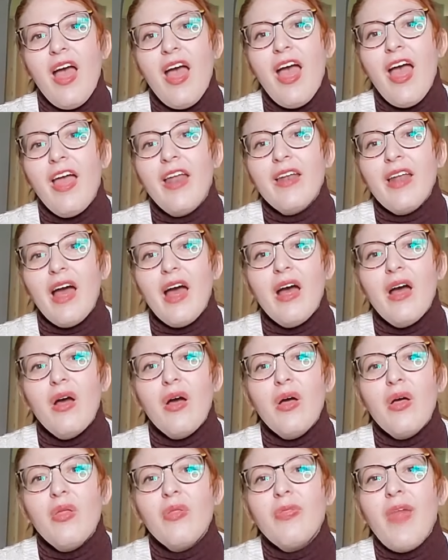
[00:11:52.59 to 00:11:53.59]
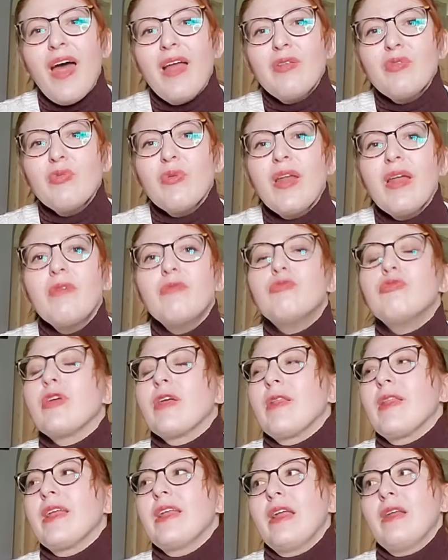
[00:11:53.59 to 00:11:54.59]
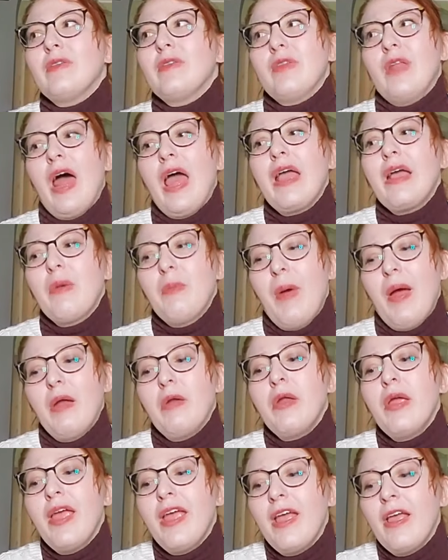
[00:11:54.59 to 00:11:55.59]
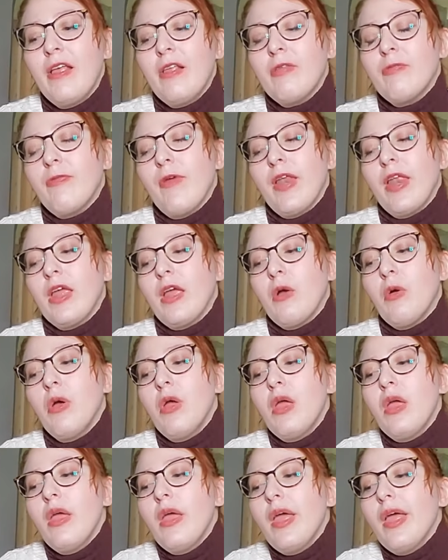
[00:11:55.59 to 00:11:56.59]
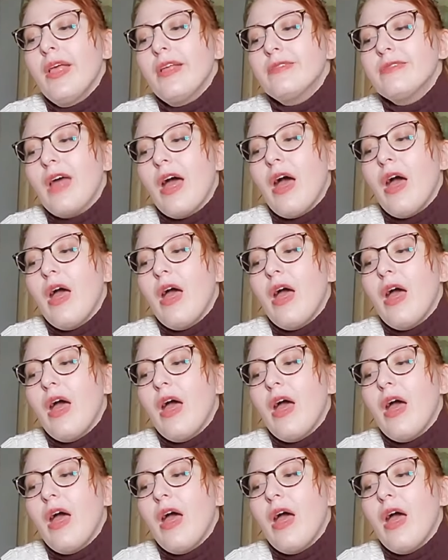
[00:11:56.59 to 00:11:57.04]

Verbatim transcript: And that's what I really didn't like about his video is